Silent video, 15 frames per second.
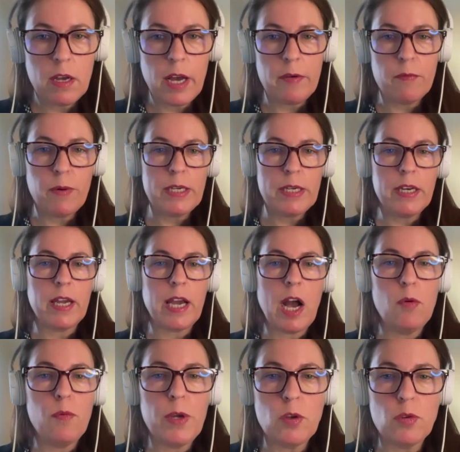I'm wondering
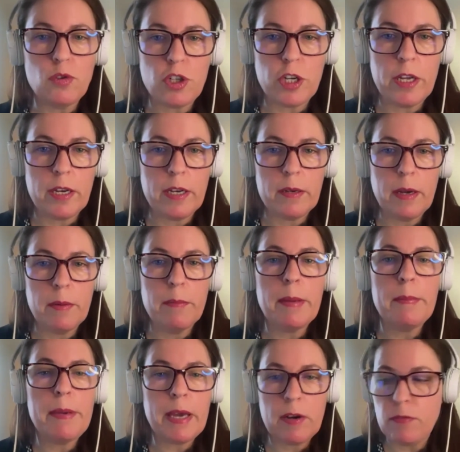how we could share it.
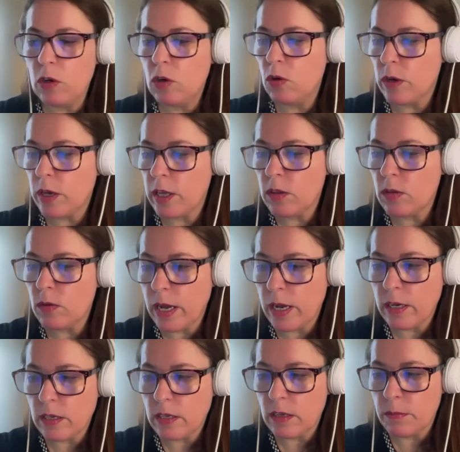Maybe I will look into
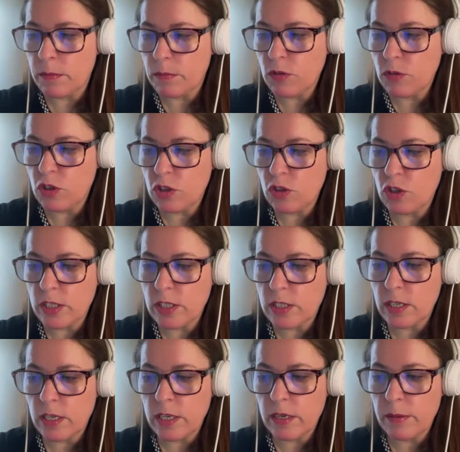that
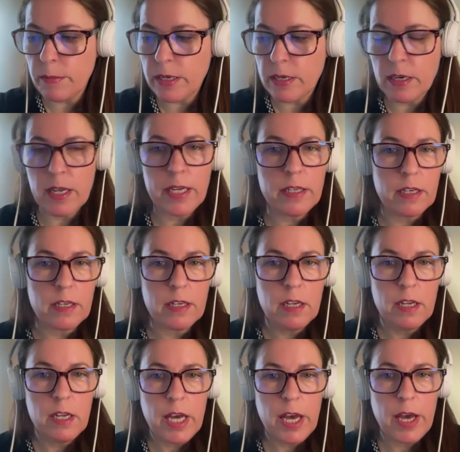just a little bit later.
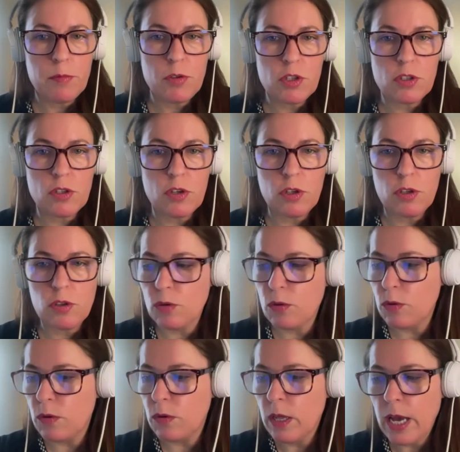I'm just going
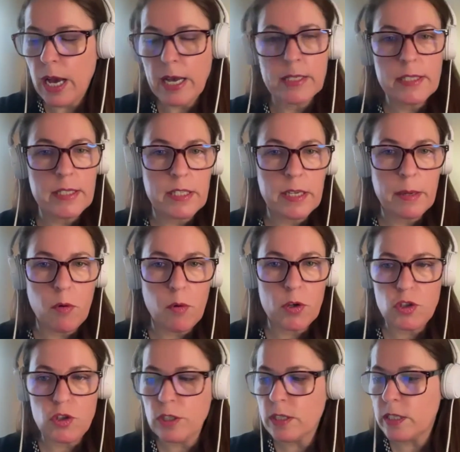to answer some
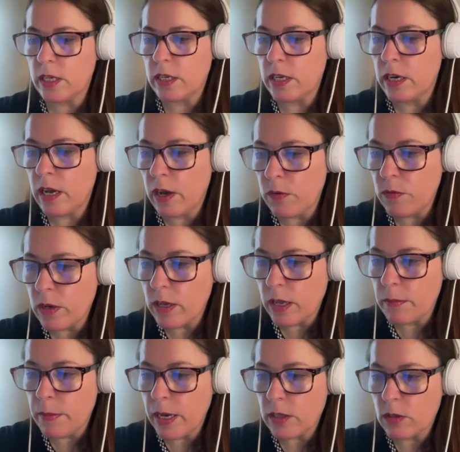questions and then I will
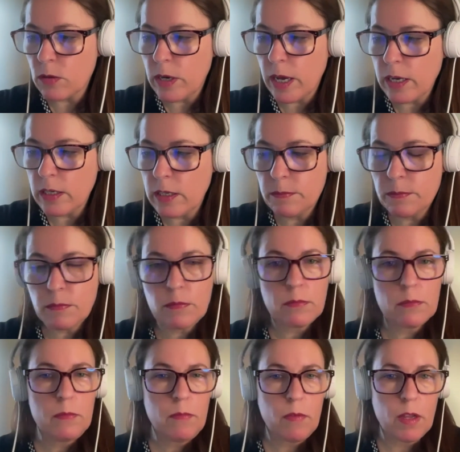get back to that.
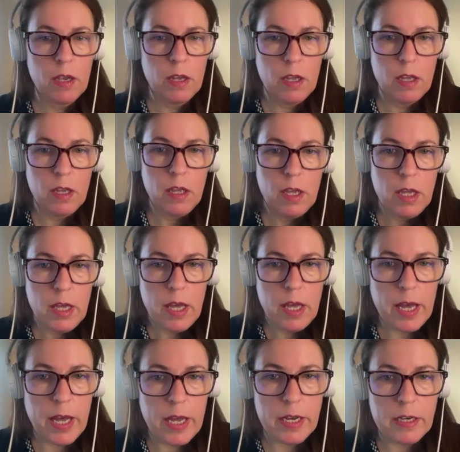
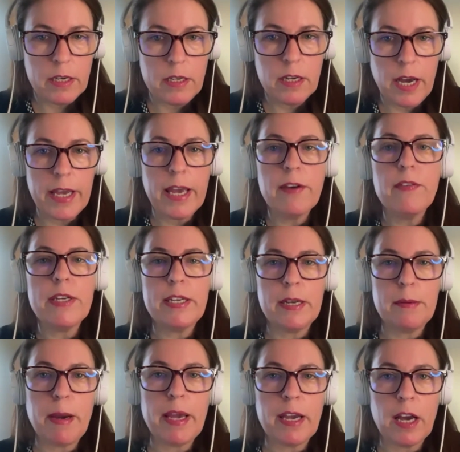And I have it
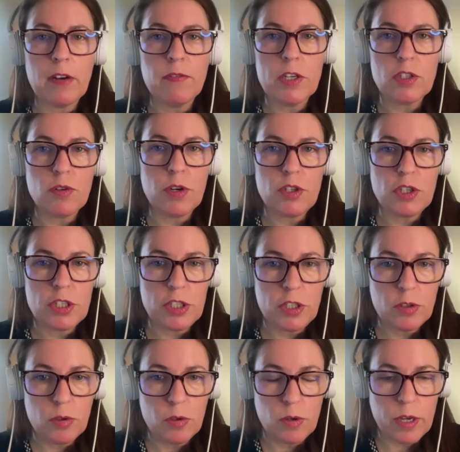in my Canvas, so I just
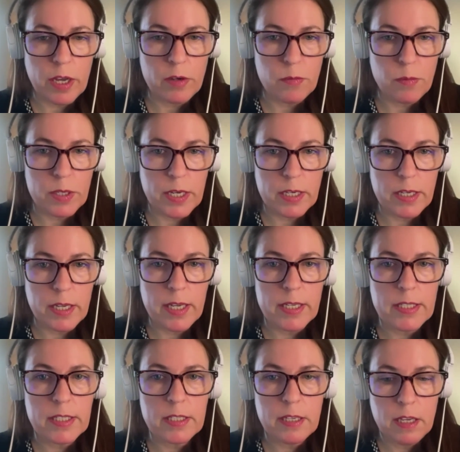need to look at what that
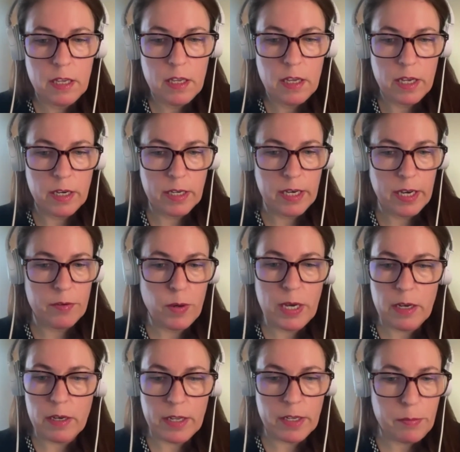is. And
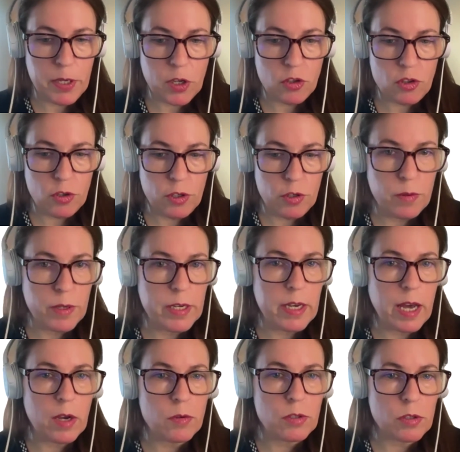well, let me actually it
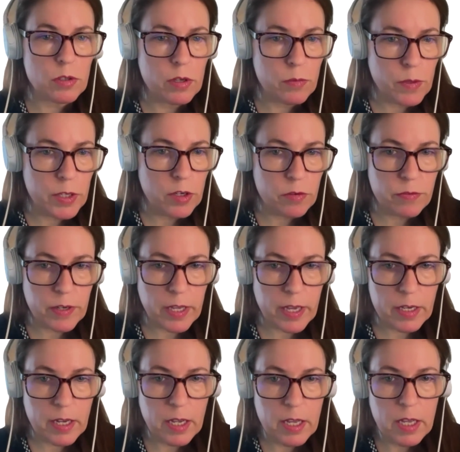now so that we don't
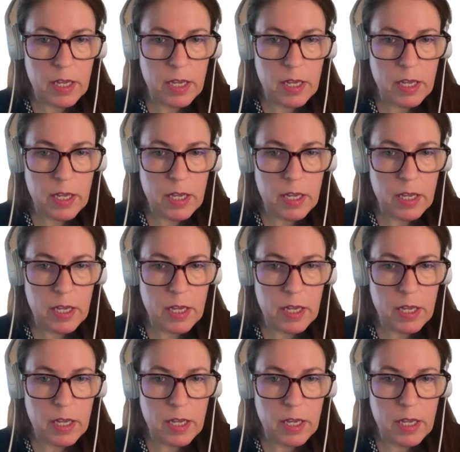forget.